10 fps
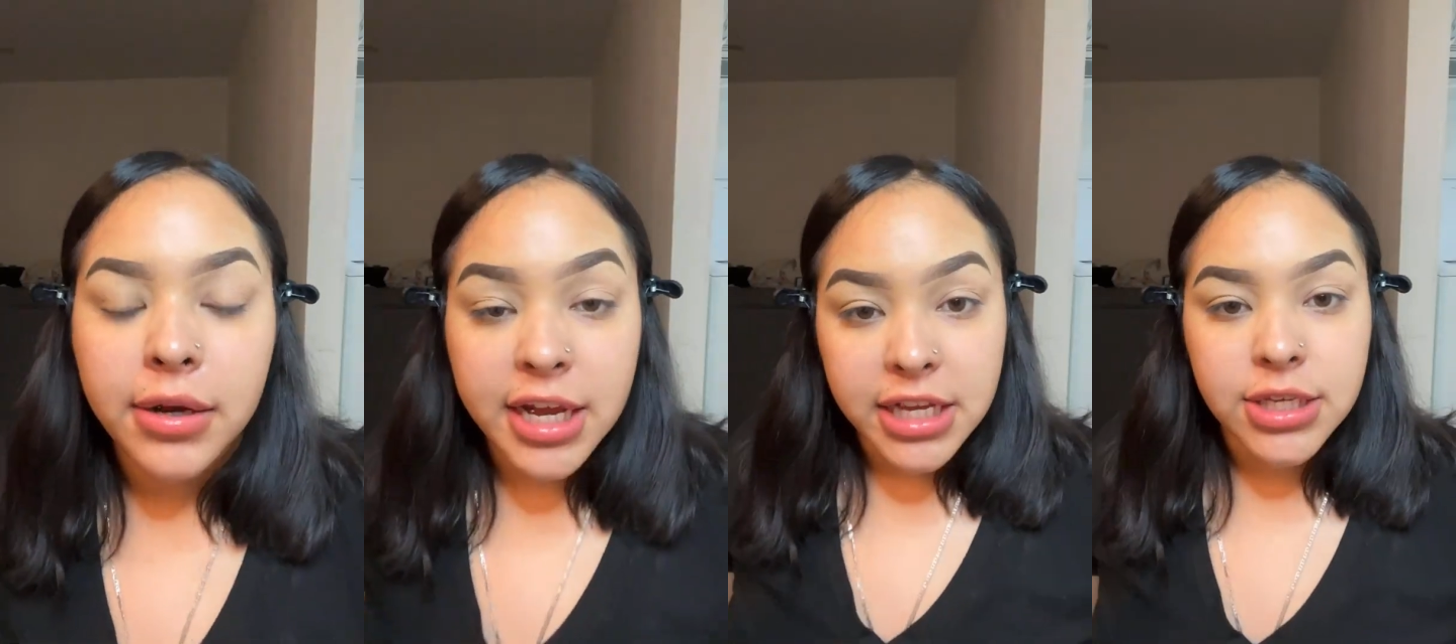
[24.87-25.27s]

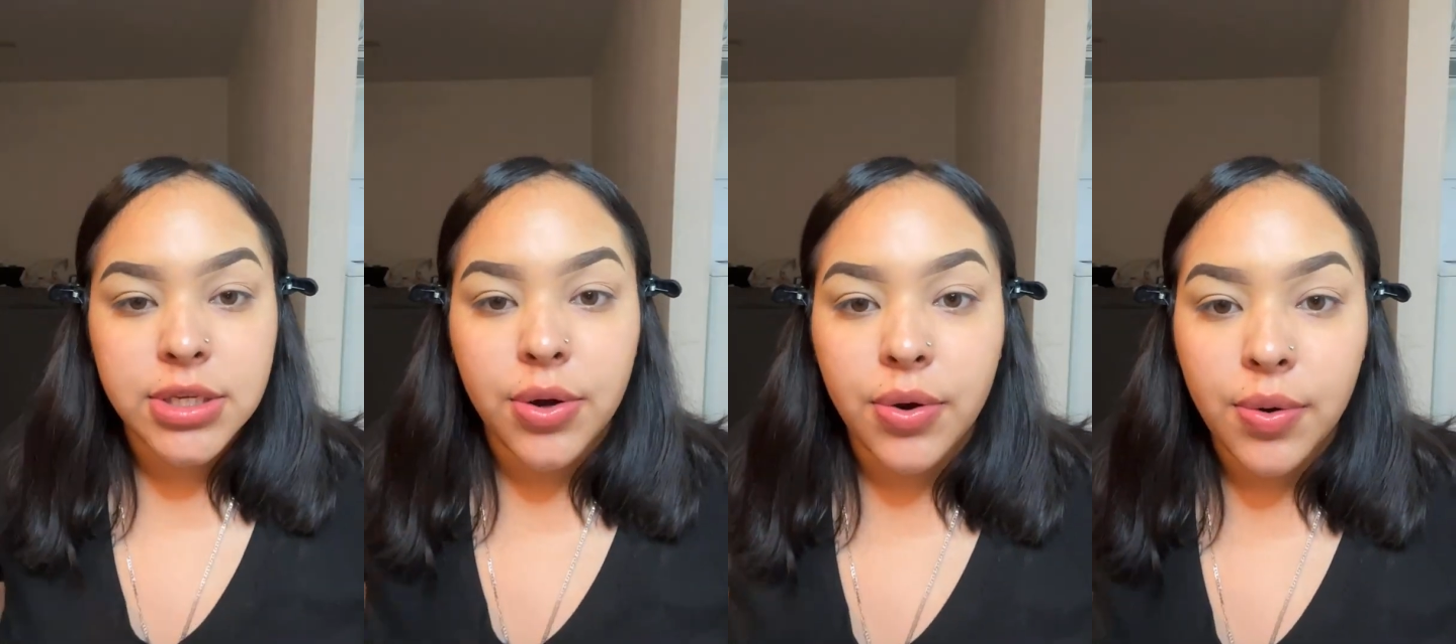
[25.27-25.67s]
Okay,
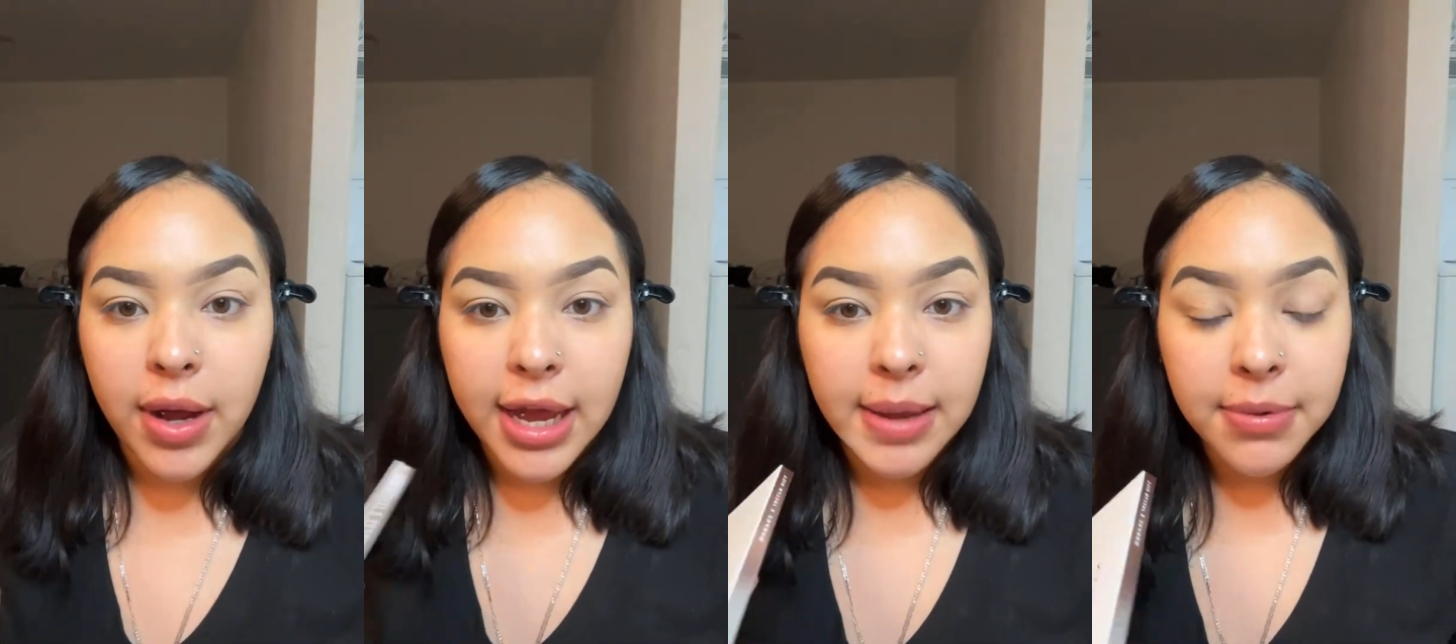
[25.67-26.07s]
so
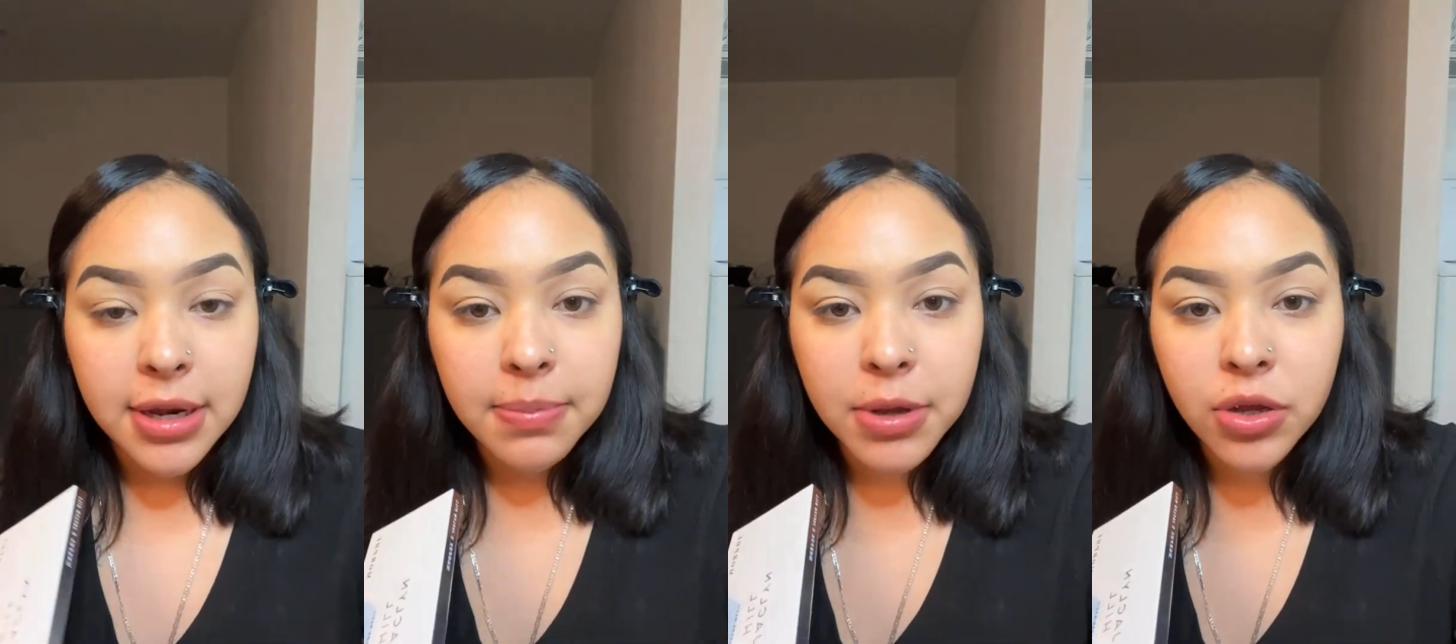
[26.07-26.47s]
I am
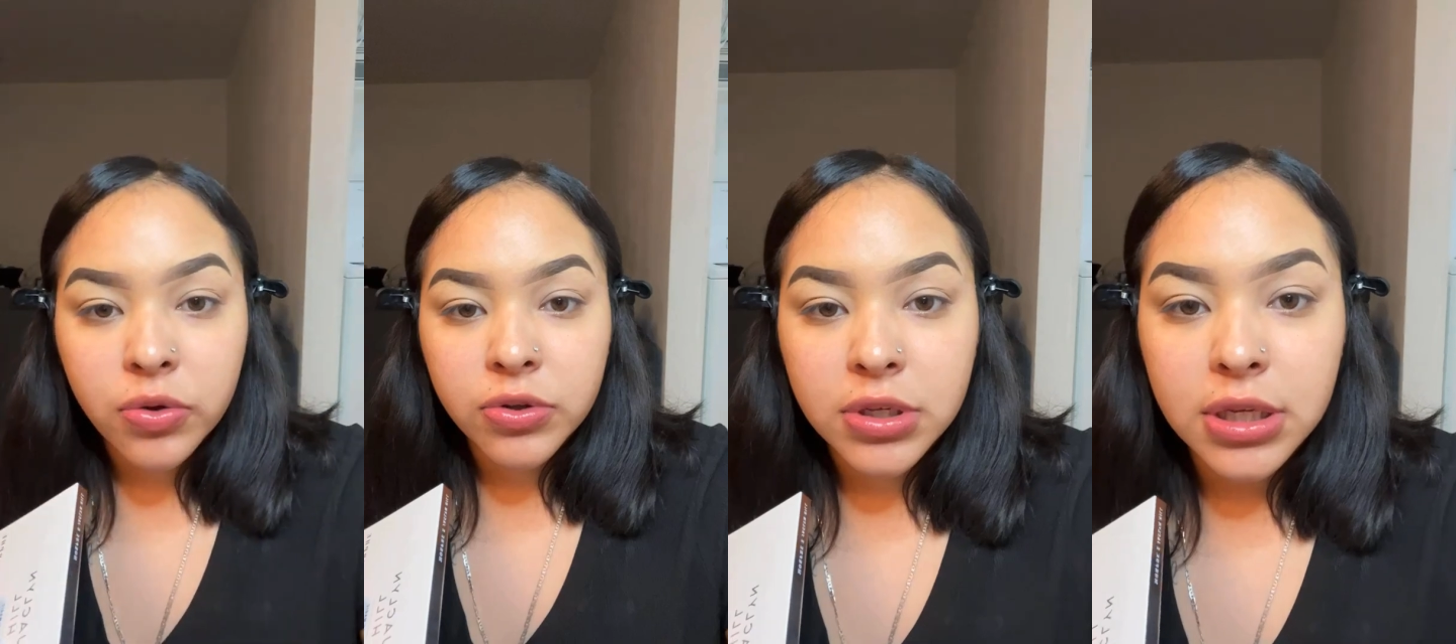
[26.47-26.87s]
going to be
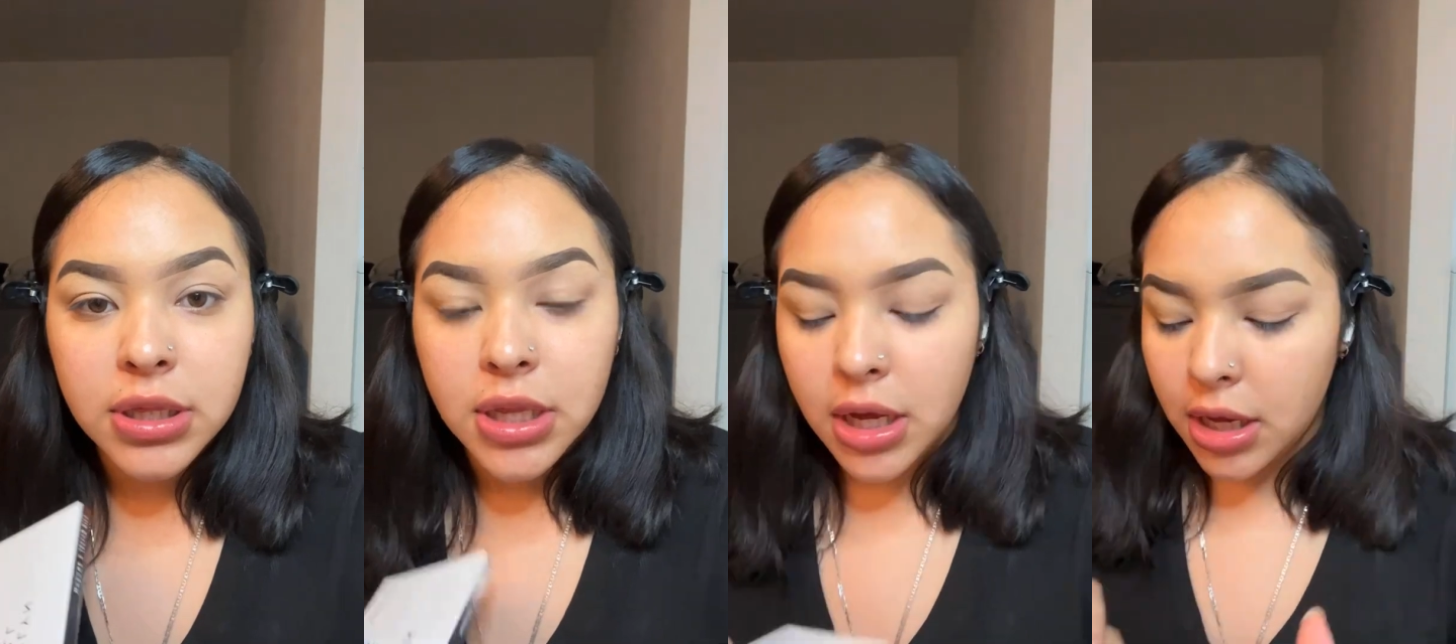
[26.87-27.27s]

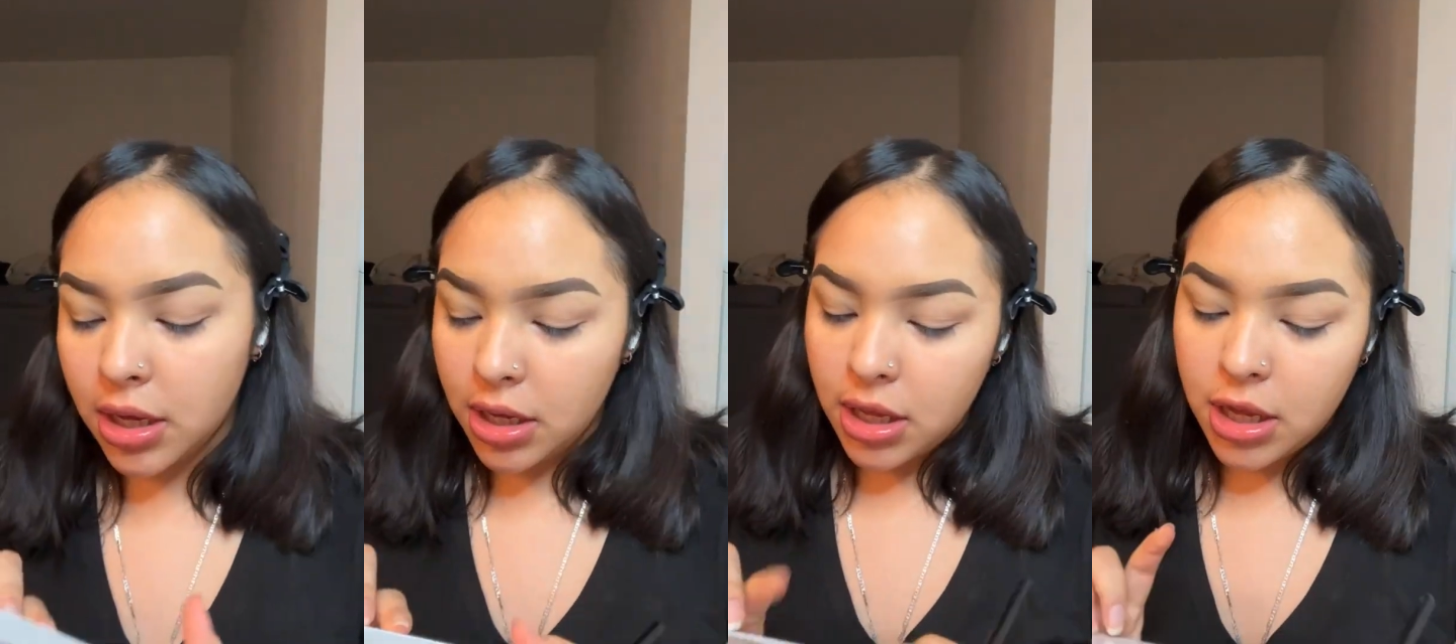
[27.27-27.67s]
using the